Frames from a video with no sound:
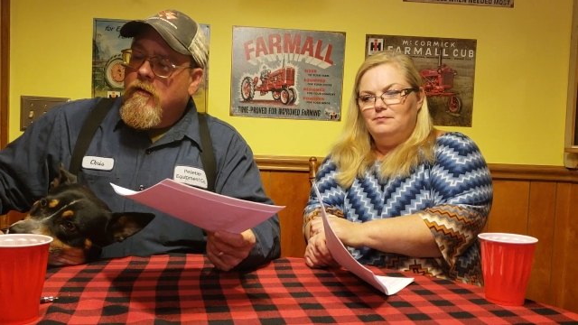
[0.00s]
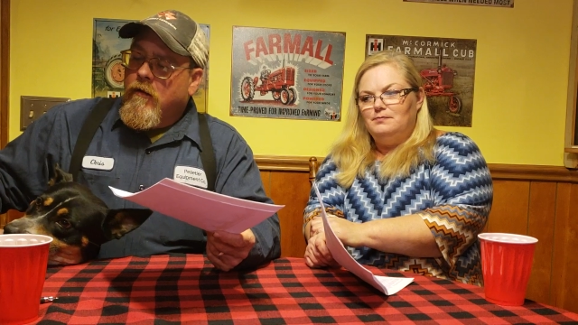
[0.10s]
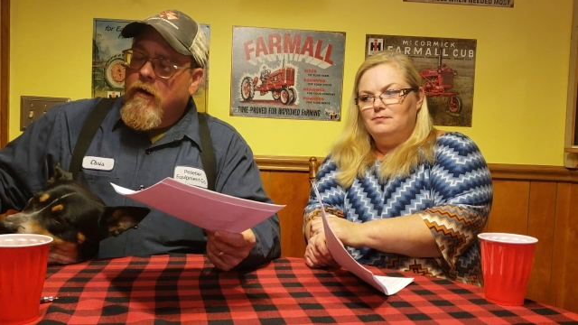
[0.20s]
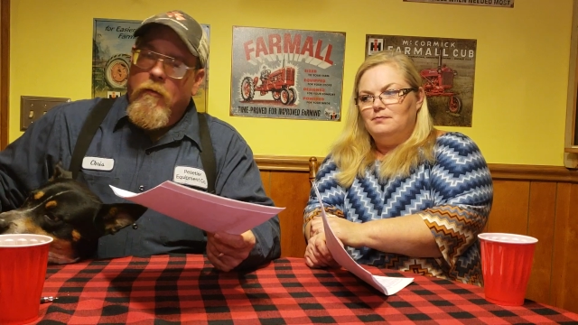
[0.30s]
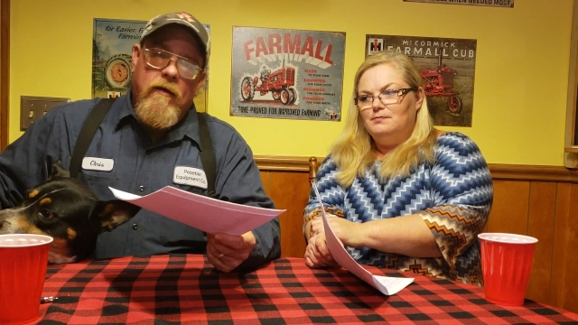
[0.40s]

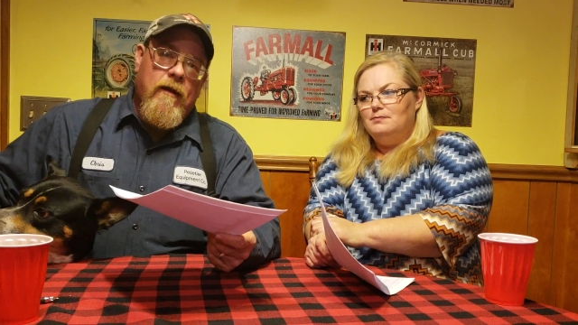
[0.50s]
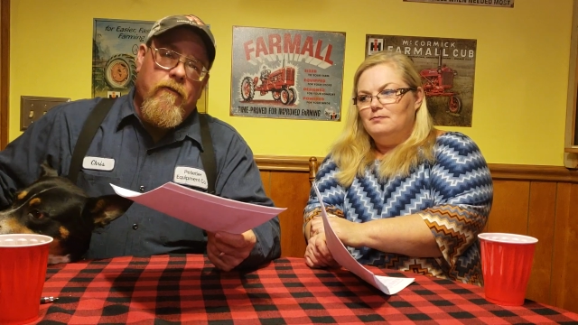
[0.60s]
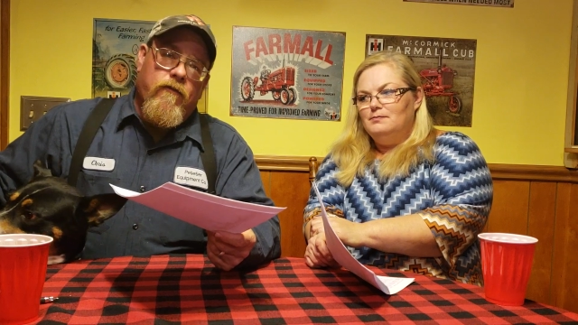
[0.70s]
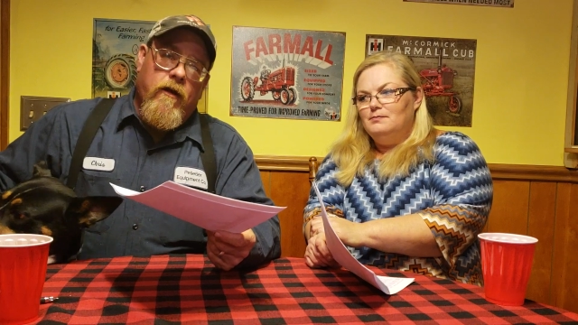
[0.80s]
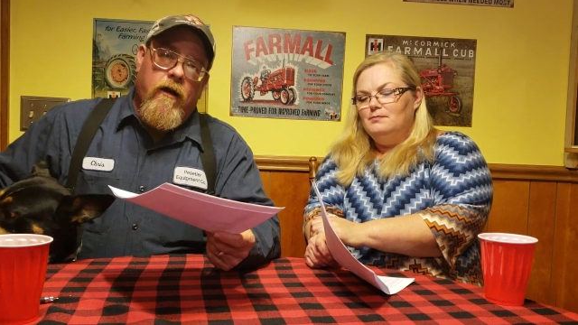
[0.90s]
Speaker 1: You know, we
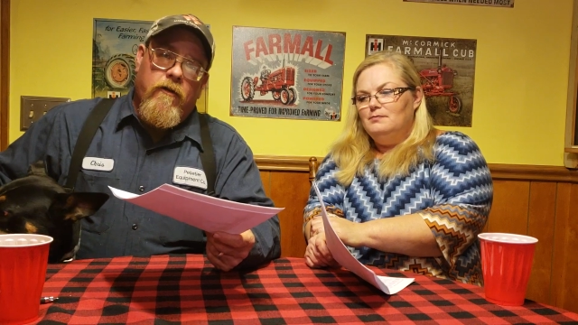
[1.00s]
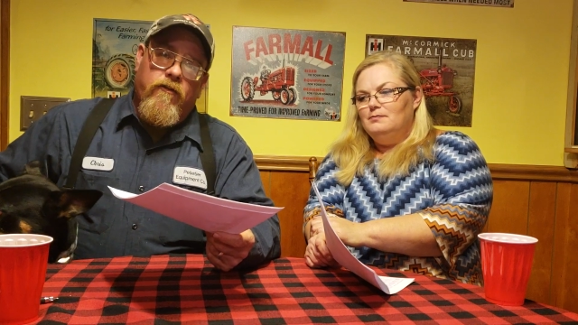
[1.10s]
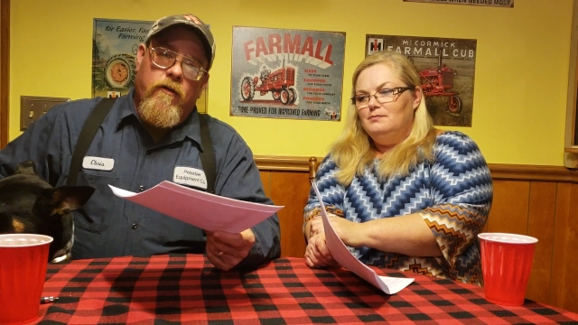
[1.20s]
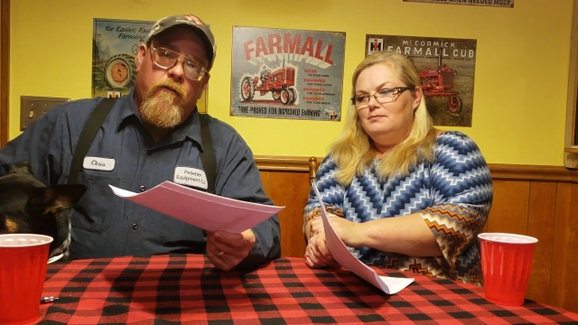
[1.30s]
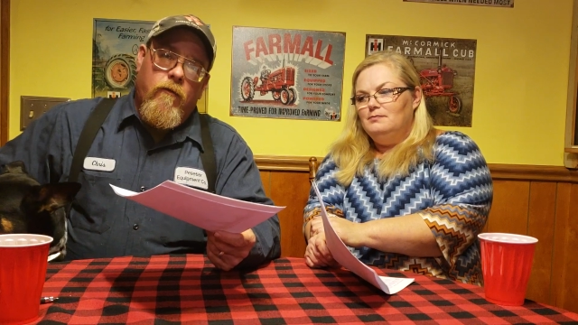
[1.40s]
never forgot the
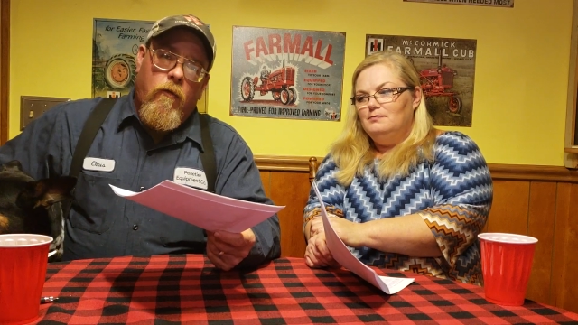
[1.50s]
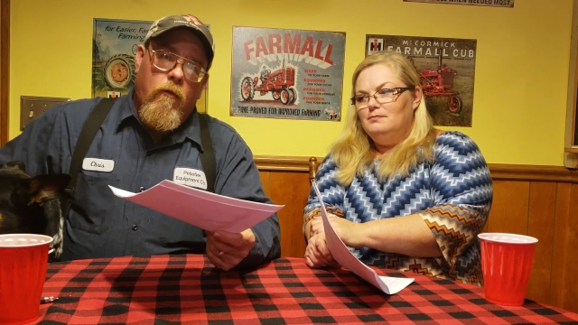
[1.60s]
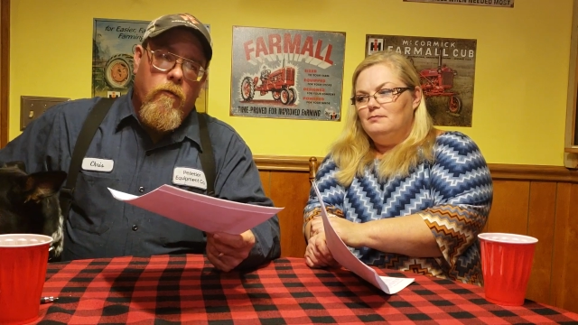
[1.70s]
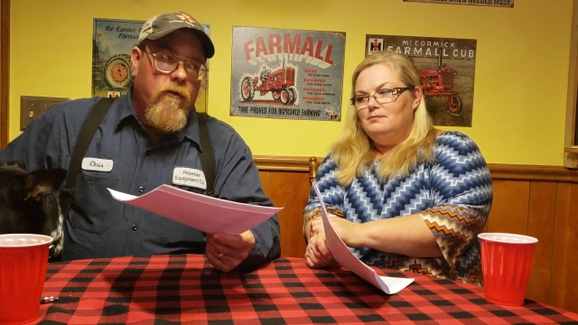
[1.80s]
Civil War.